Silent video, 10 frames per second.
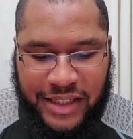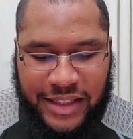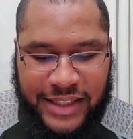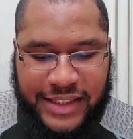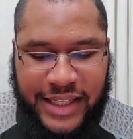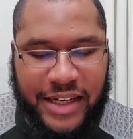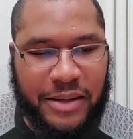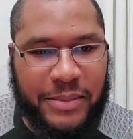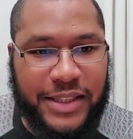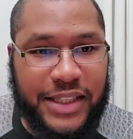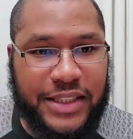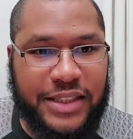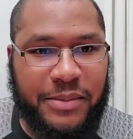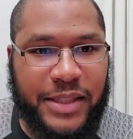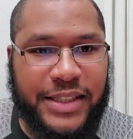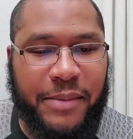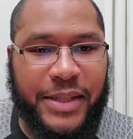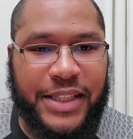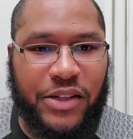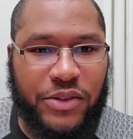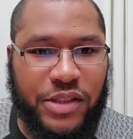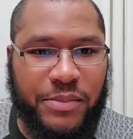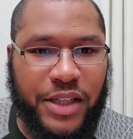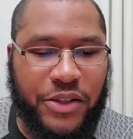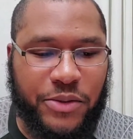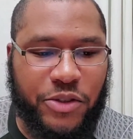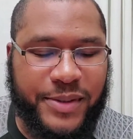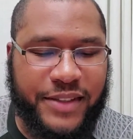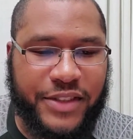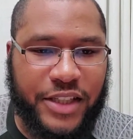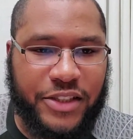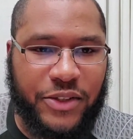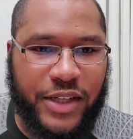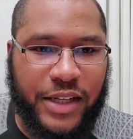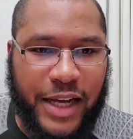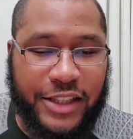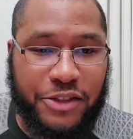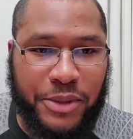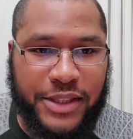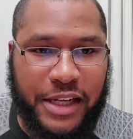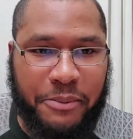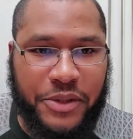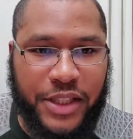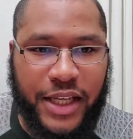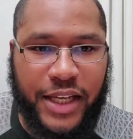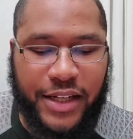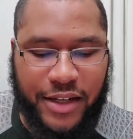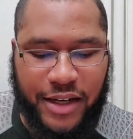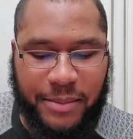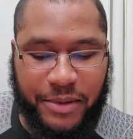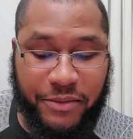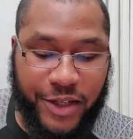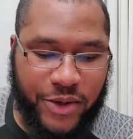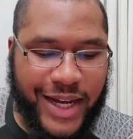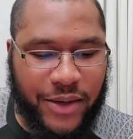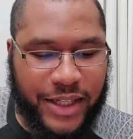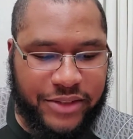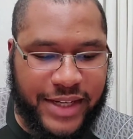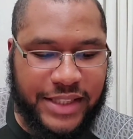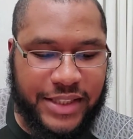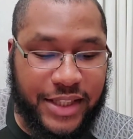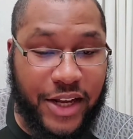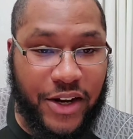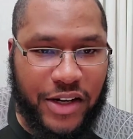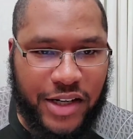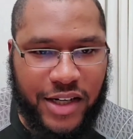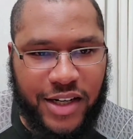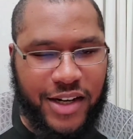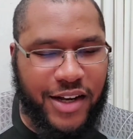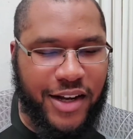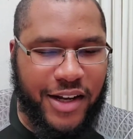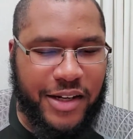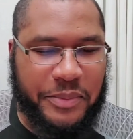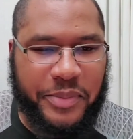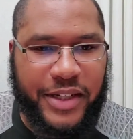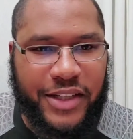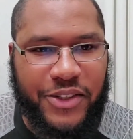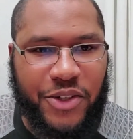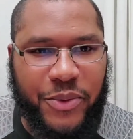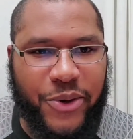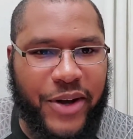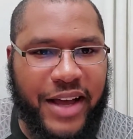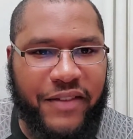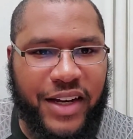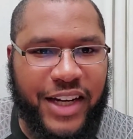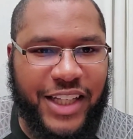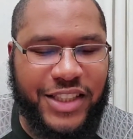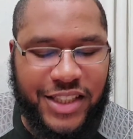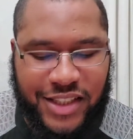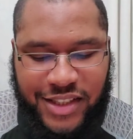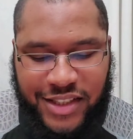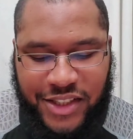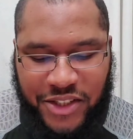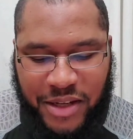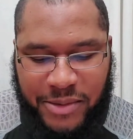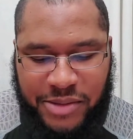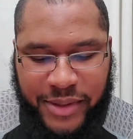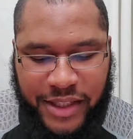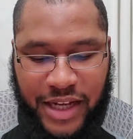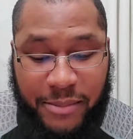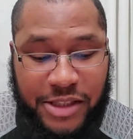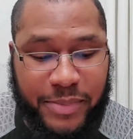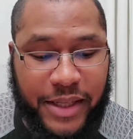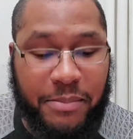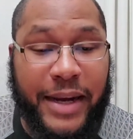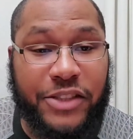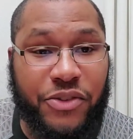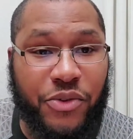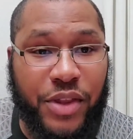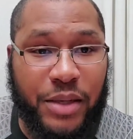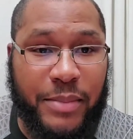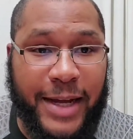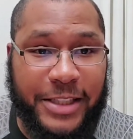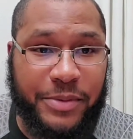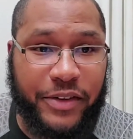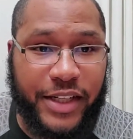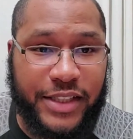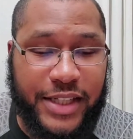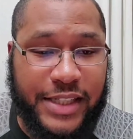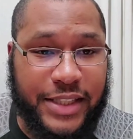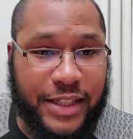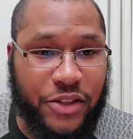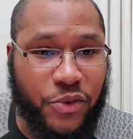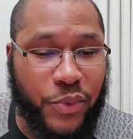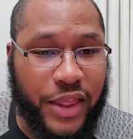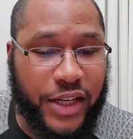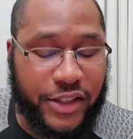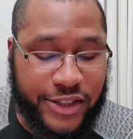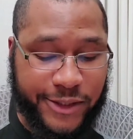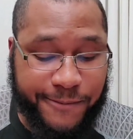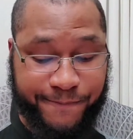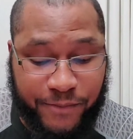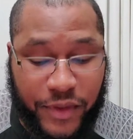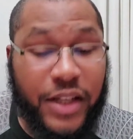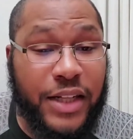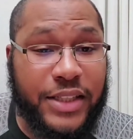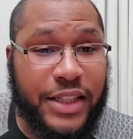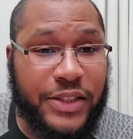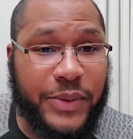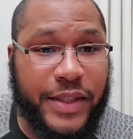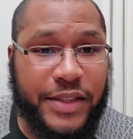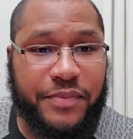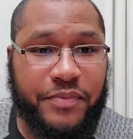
let's get into some of these topics. I know some other YouTubers have touched on it. I just wasn't able to get the video out as fast as they are. But we all have our niche, and I'm gonna speak my truth and my experience as they doing with theirs. So let's get into it.